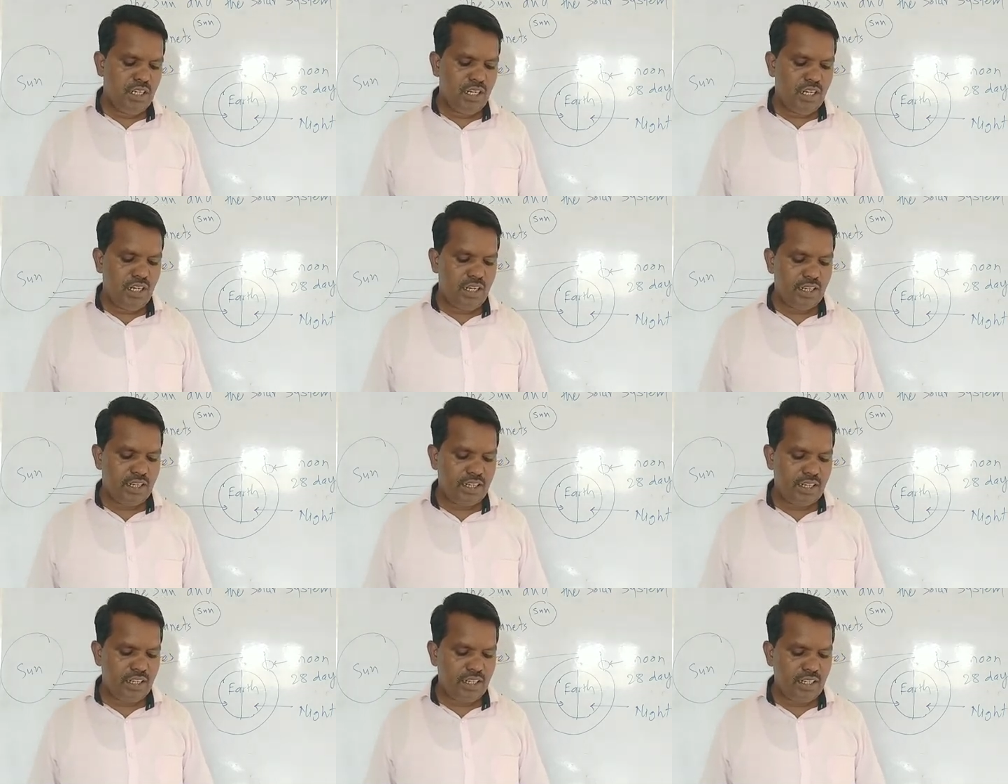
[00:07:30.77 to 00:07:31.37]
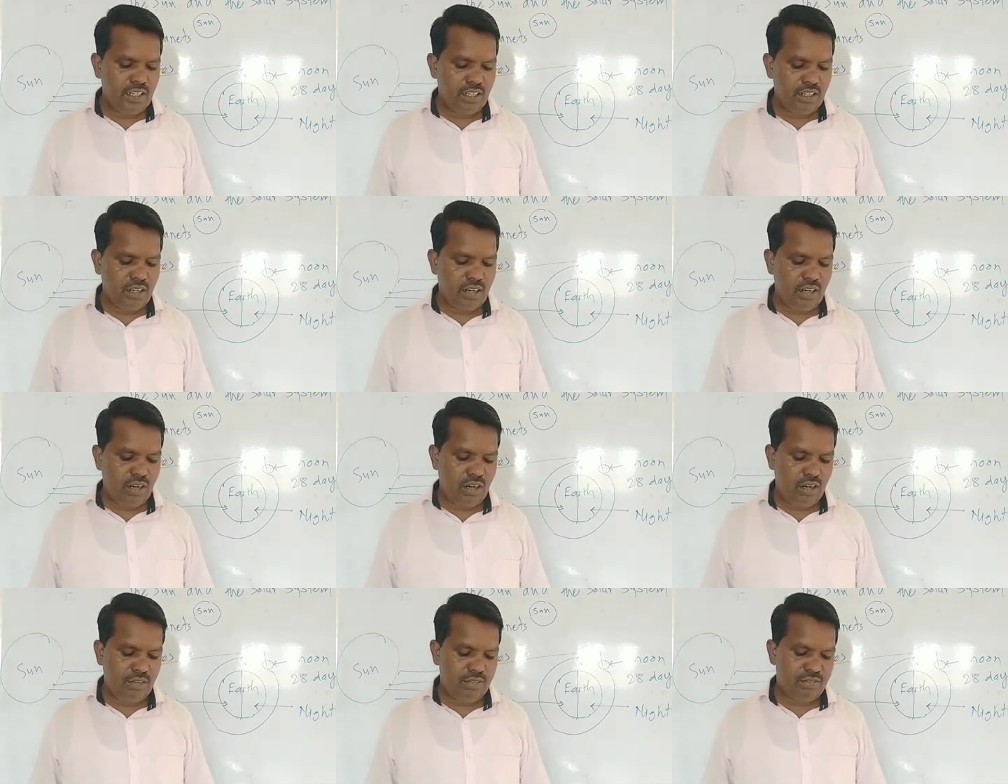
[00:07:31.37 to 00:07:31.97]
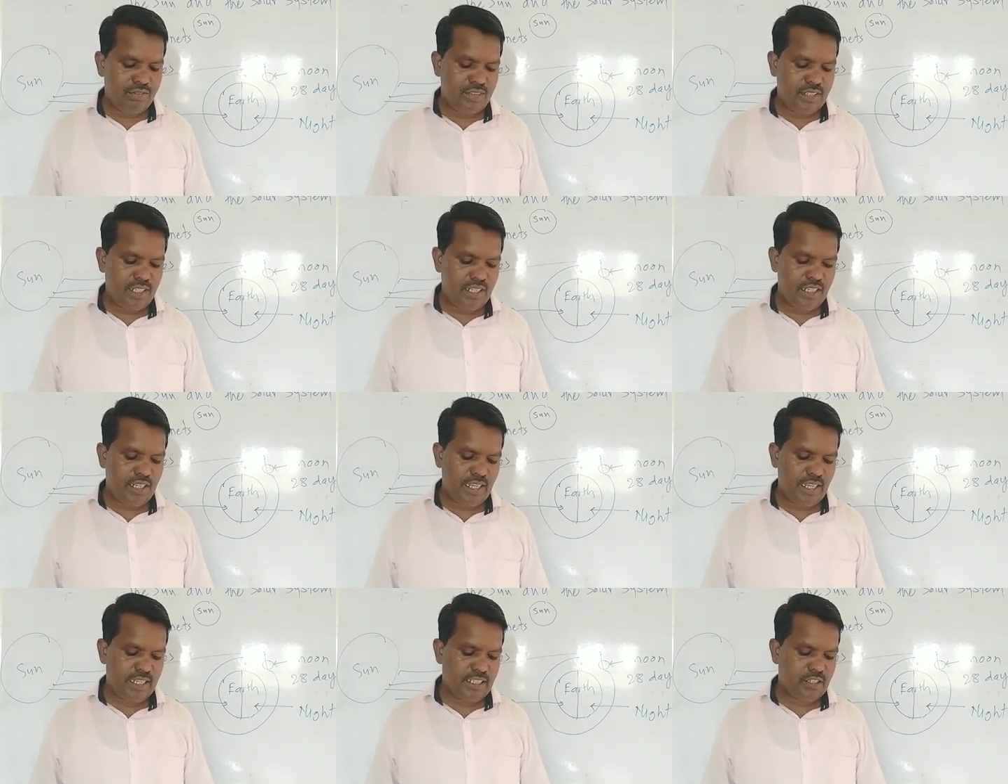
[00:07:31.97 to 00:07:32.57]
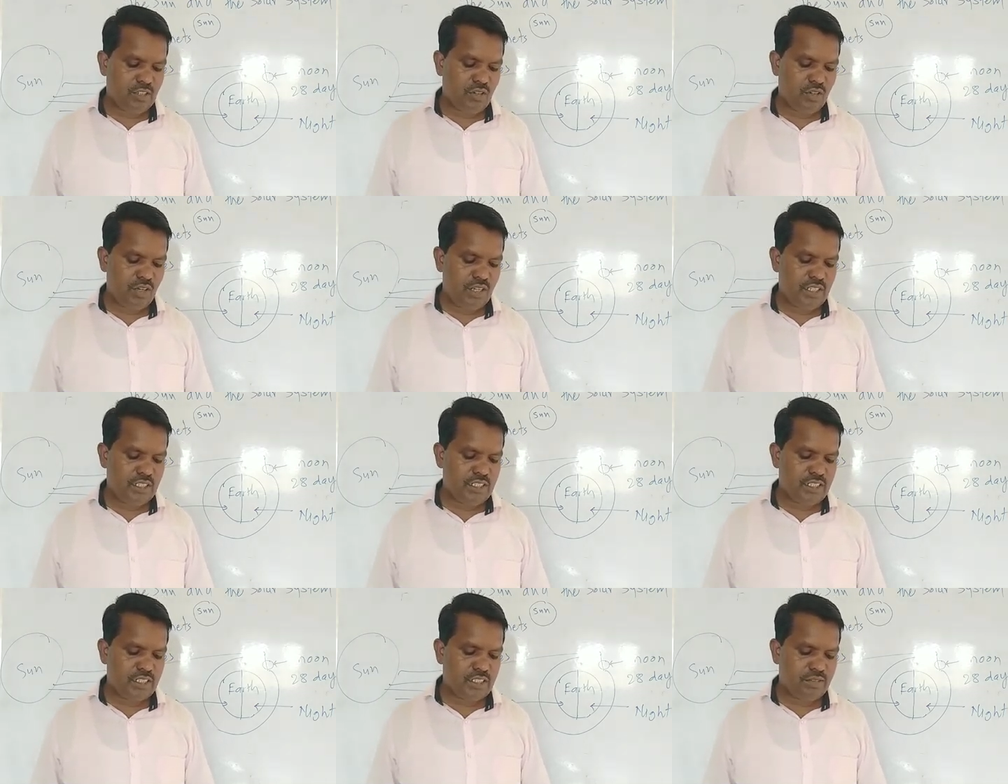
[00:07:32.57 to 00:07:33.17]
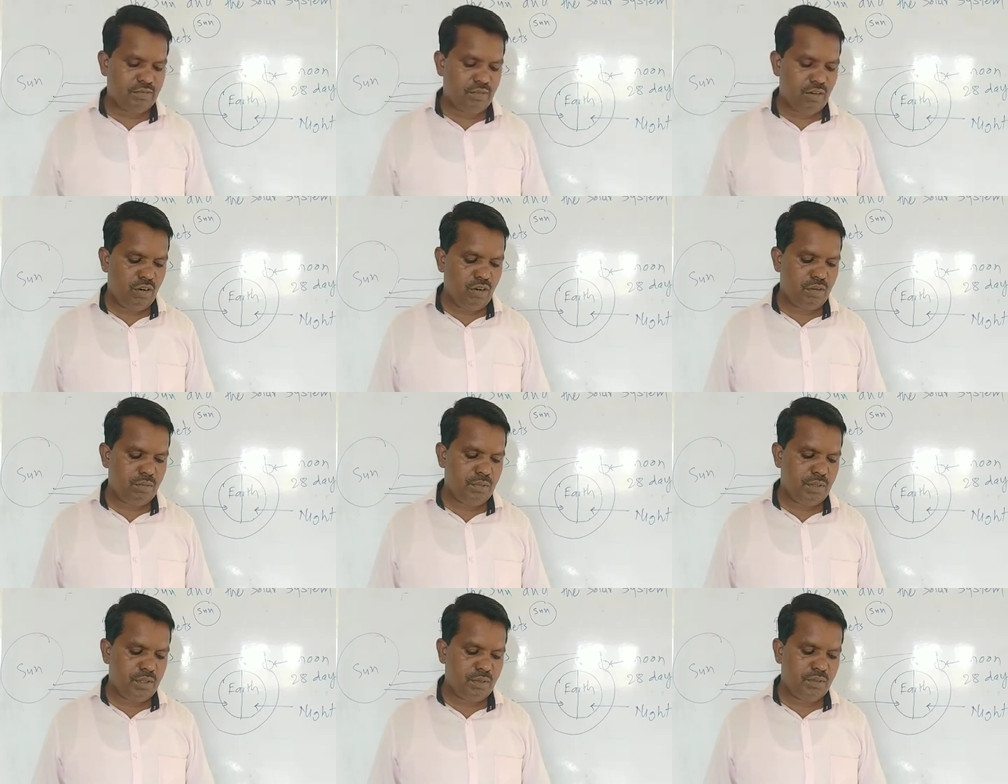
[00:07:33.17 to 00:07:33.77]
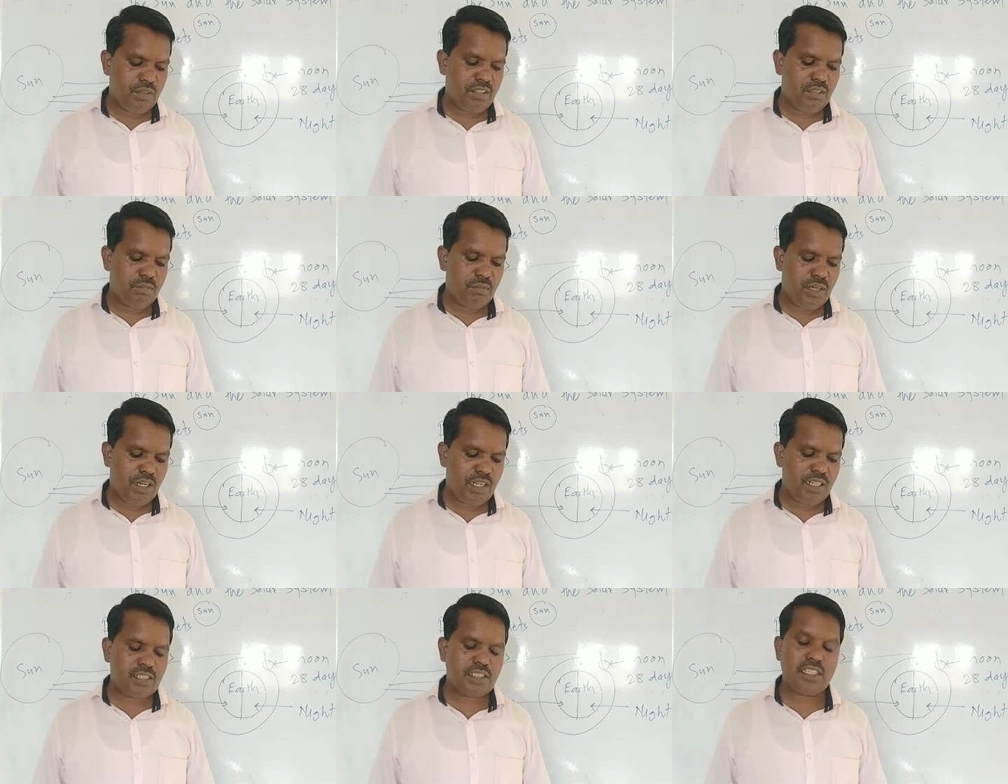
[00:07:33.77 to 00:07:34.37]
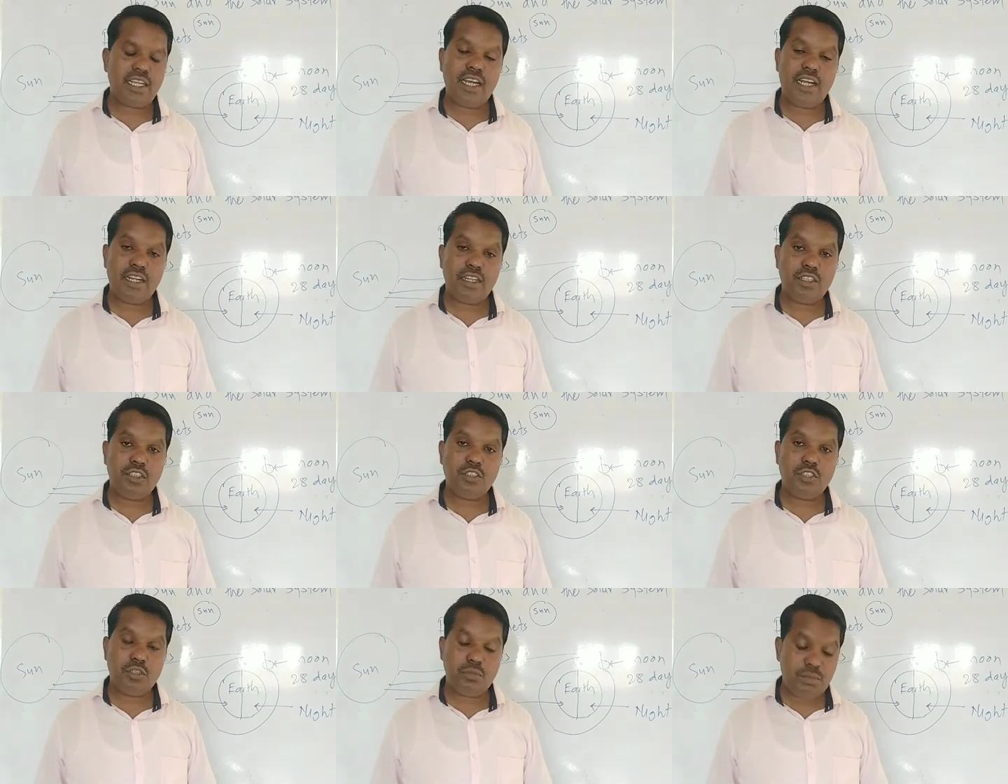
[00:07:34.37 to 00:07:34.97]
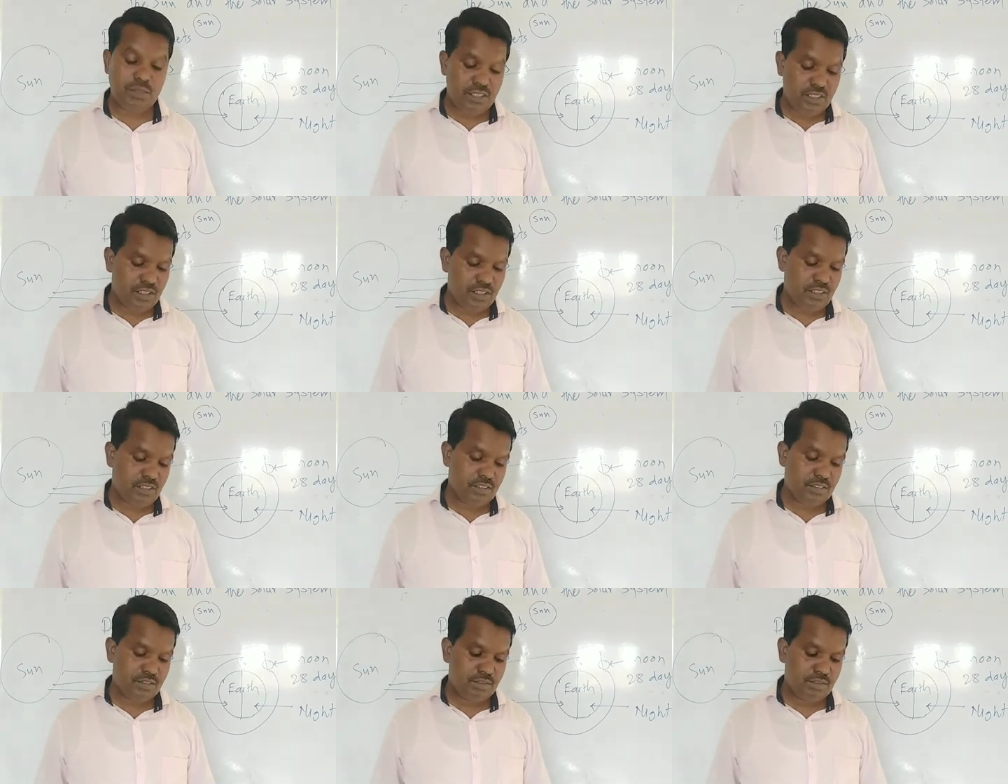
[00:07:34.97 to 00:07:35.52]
A ring of thick asteroids is found between the Mars and the Jupiter,